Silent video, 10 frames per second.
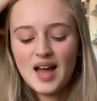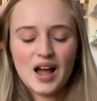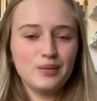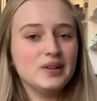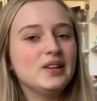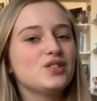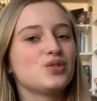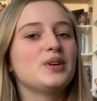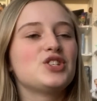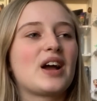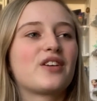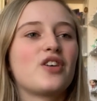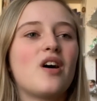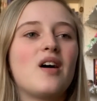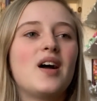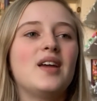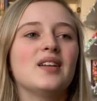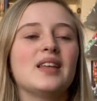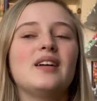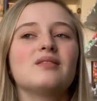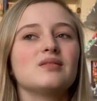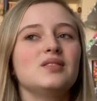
I really enjoy Jackathon. Like,